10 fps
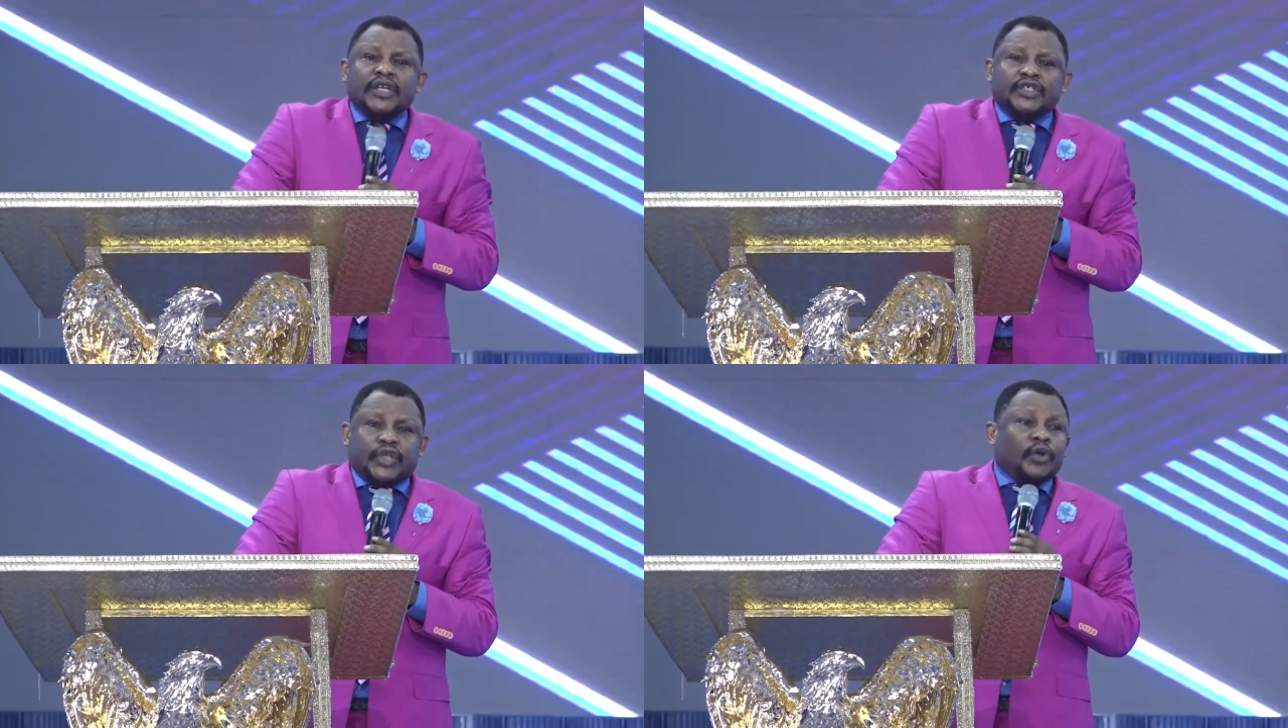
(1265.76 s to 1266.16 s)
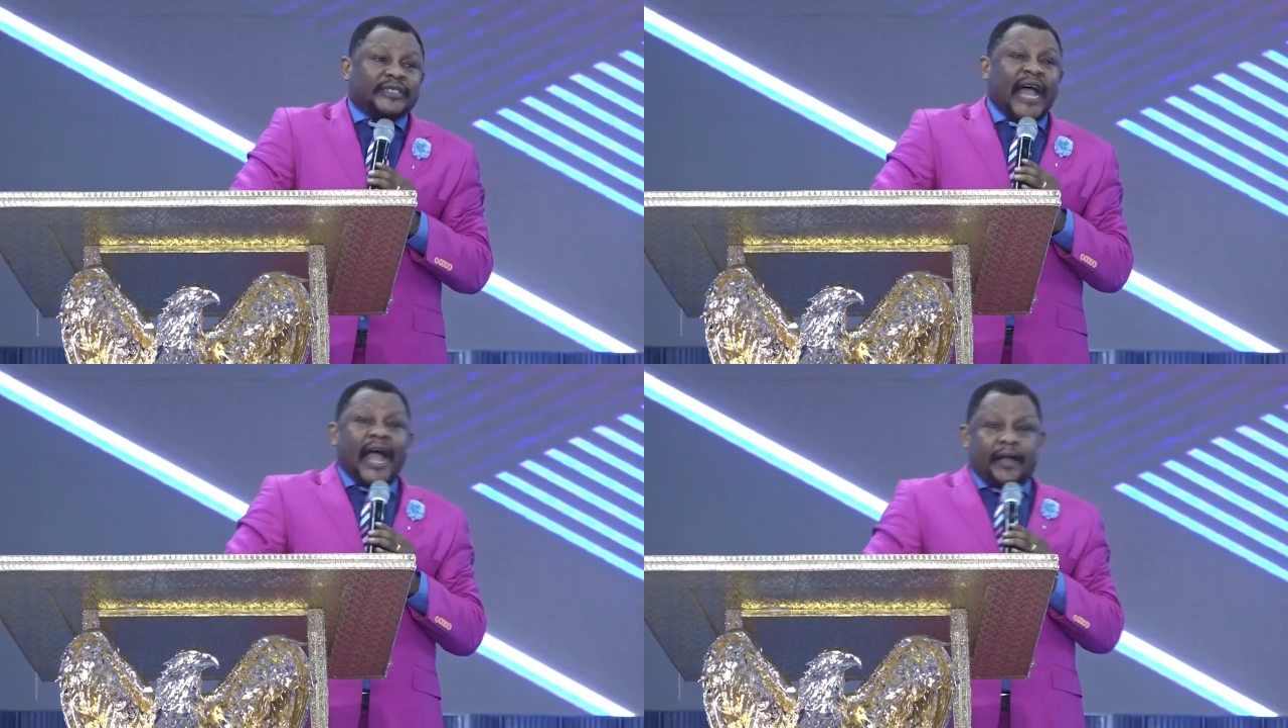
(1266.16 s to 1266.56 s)
So,
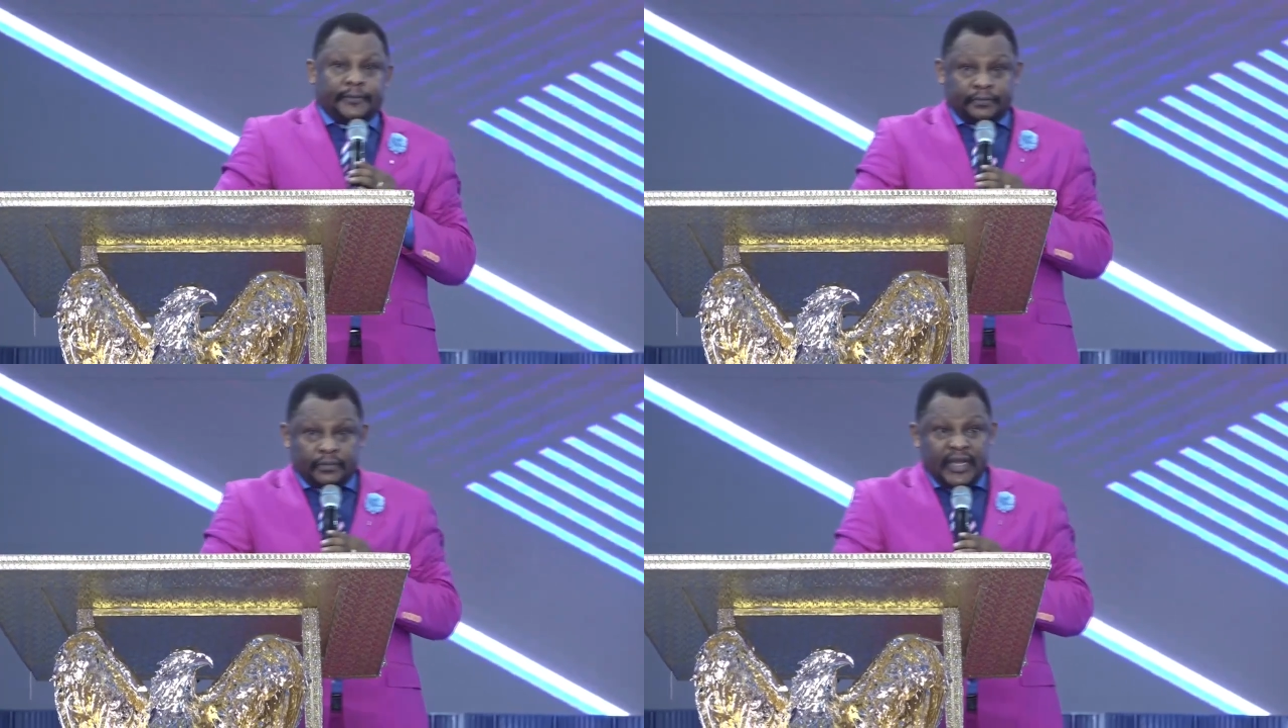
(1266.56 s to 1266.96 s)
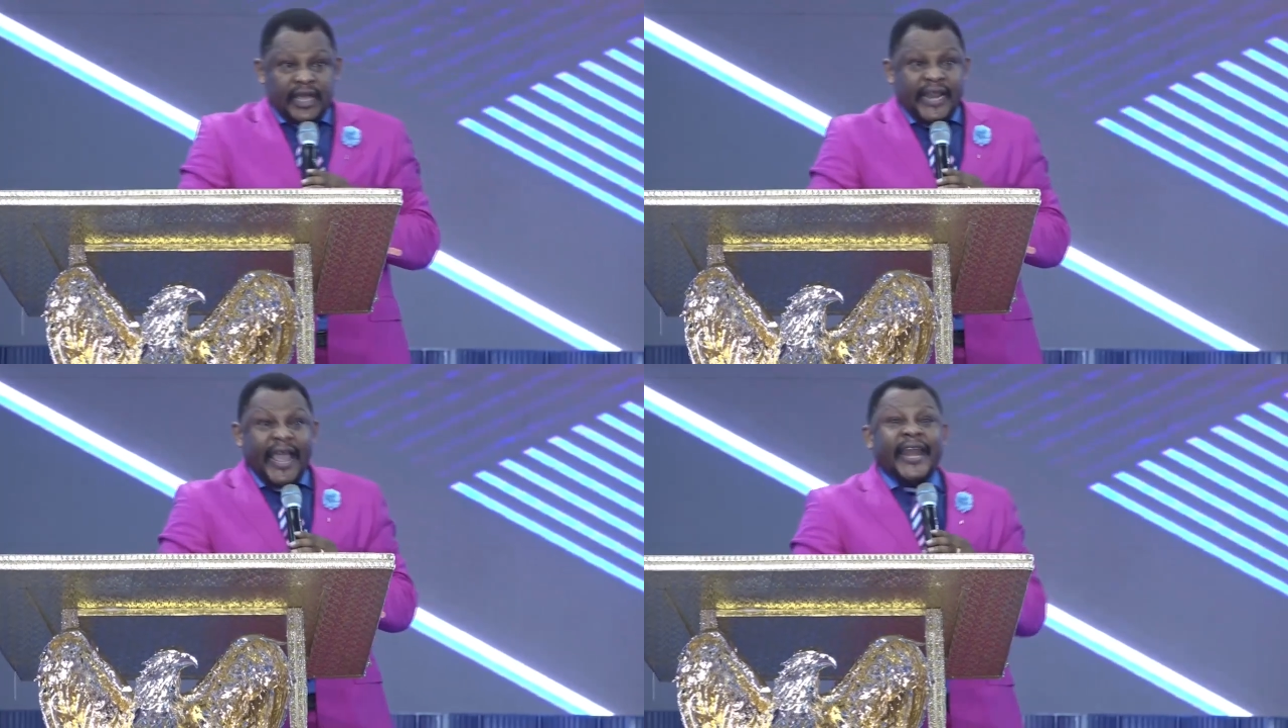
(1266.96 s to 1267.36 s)
sir,
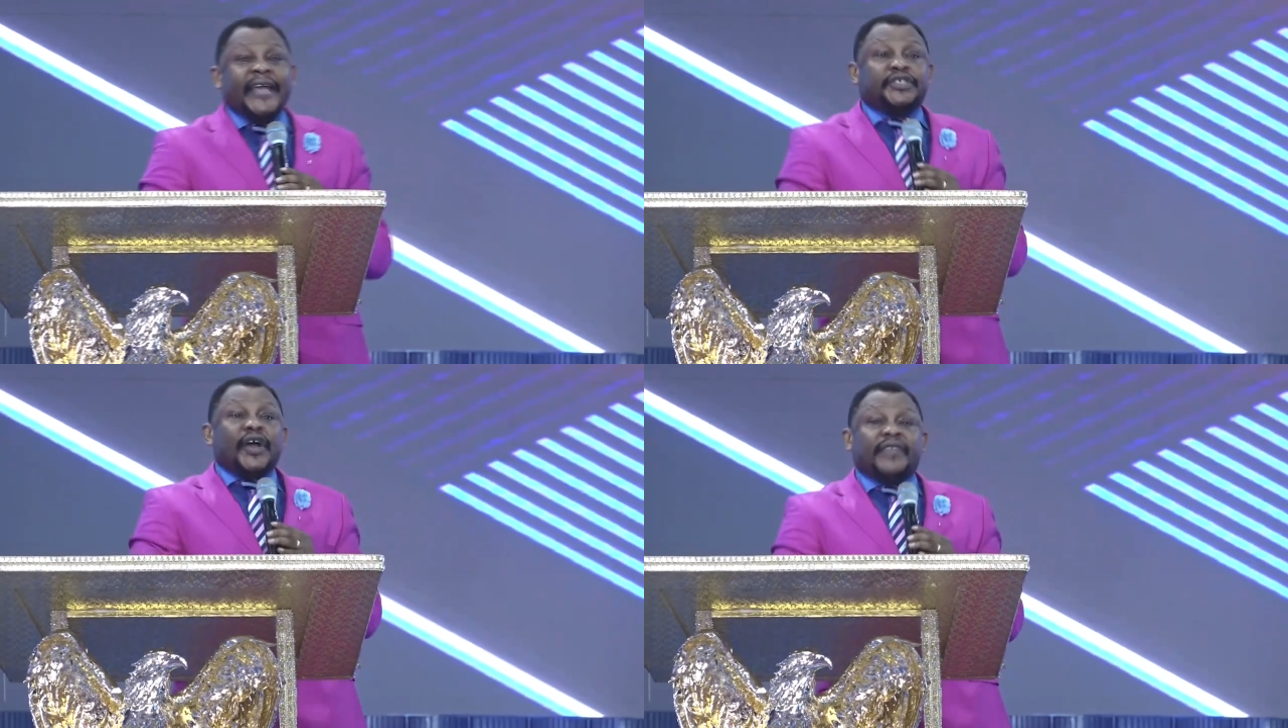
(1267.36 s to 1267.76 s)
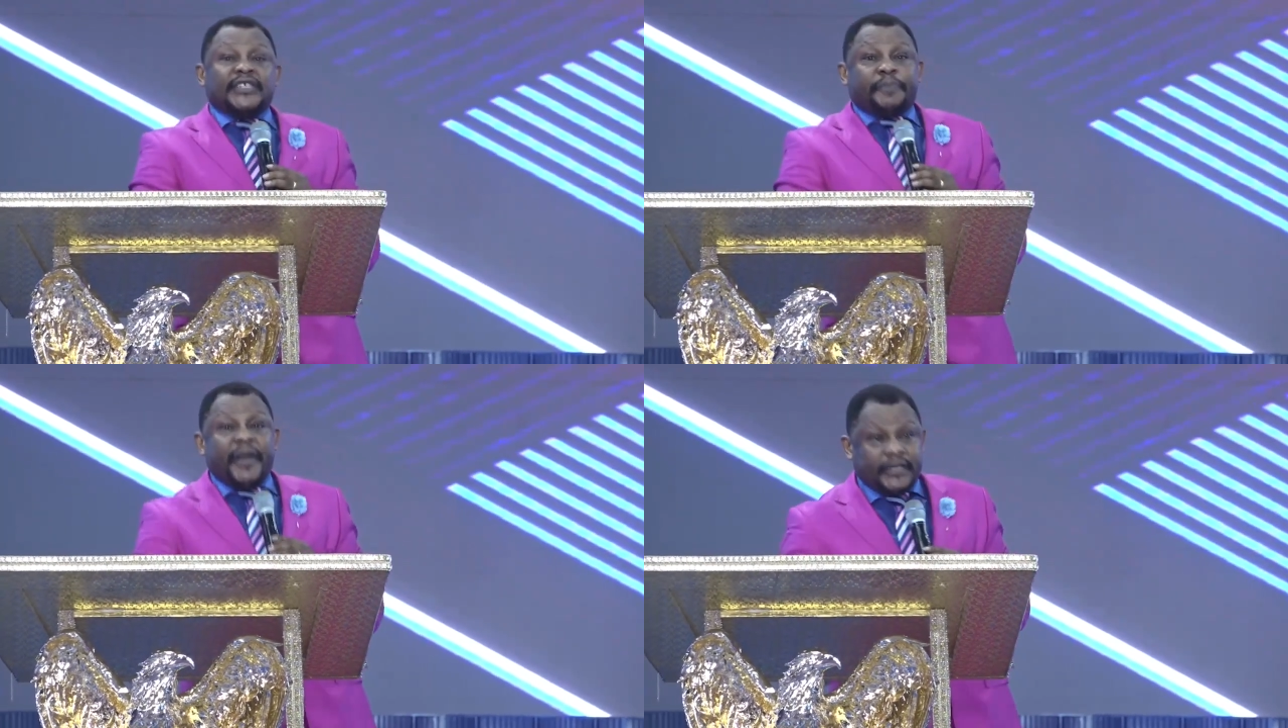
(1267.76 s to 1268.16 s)
the energy of the
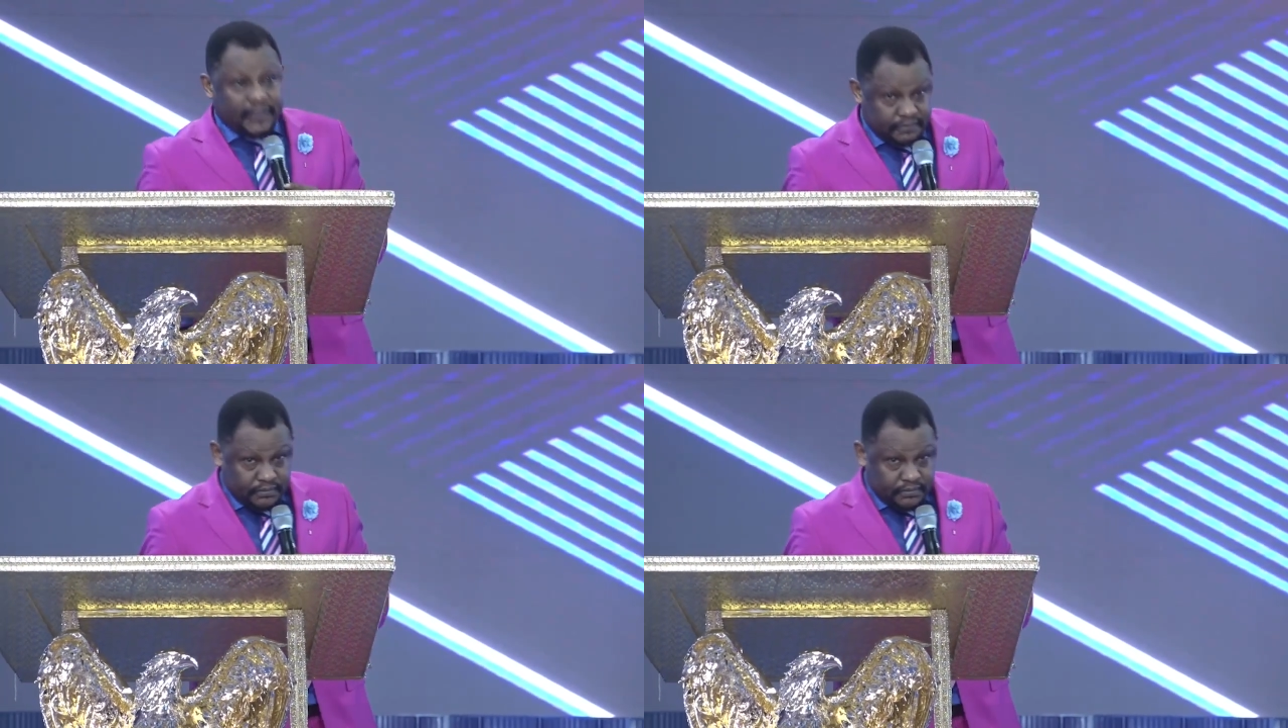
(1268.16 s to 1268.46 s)
Spirit